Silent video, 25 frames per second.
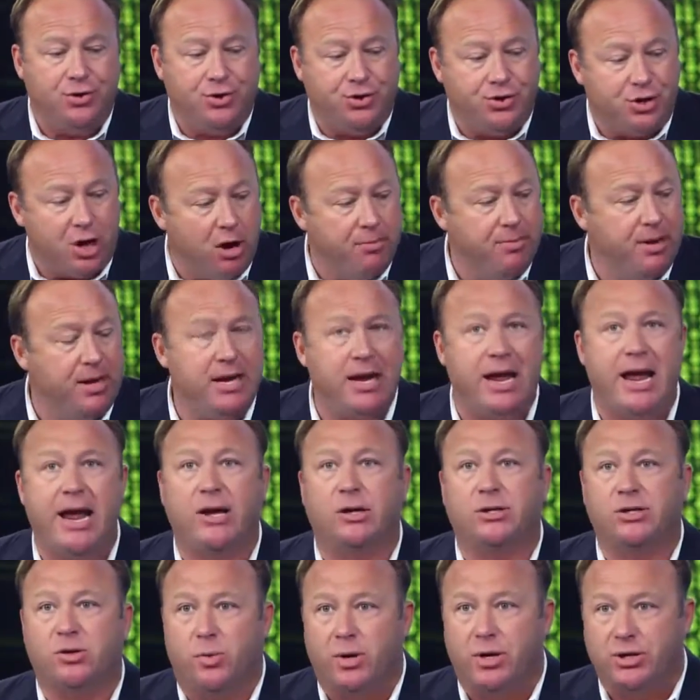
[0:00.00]
So many
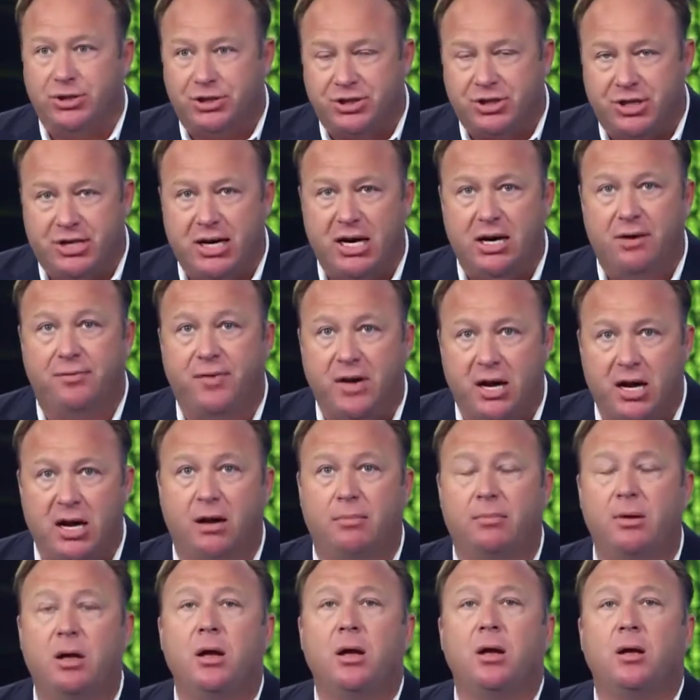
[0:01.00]
angles. I want to just give
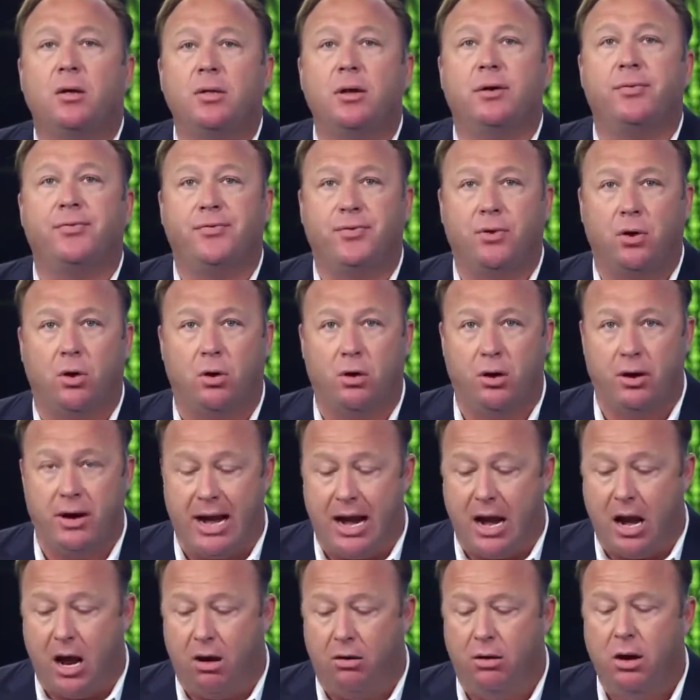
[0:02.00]
him the
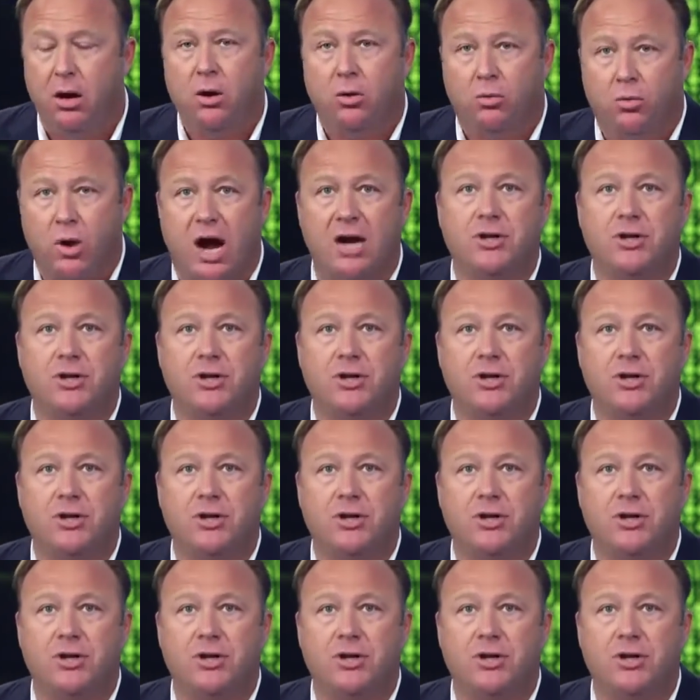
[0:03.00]
floor now.